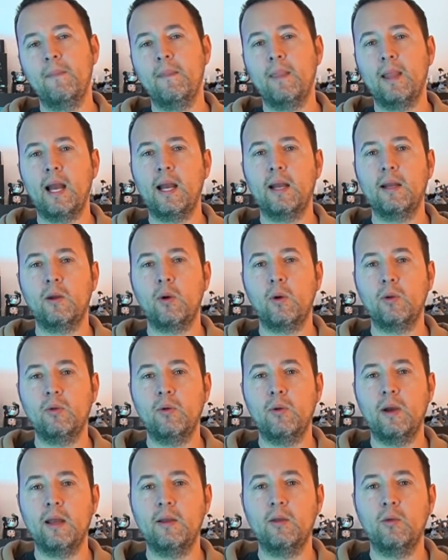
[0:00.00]
I'd also
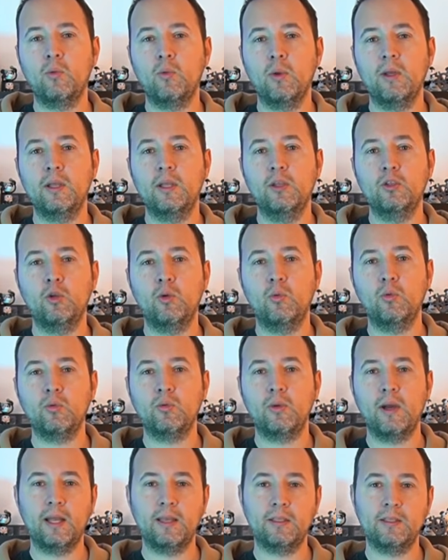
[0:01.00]
like to quickly show you
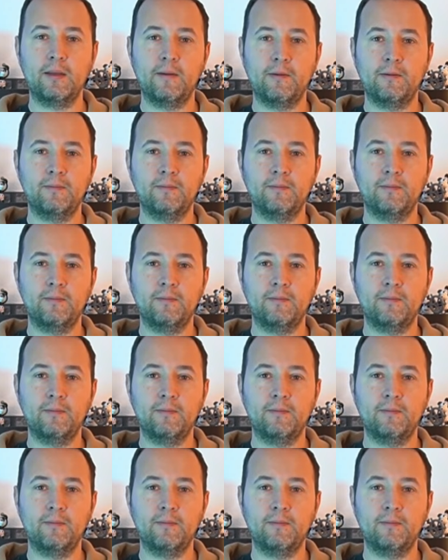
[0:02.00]
that.